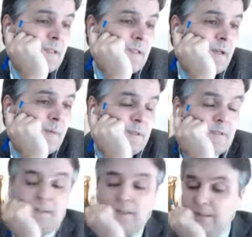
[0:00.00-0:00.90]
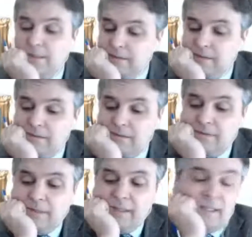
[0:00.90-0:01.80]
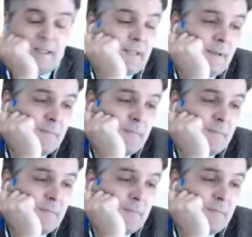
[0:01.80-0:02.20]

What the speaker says: Yeah, but greater than 10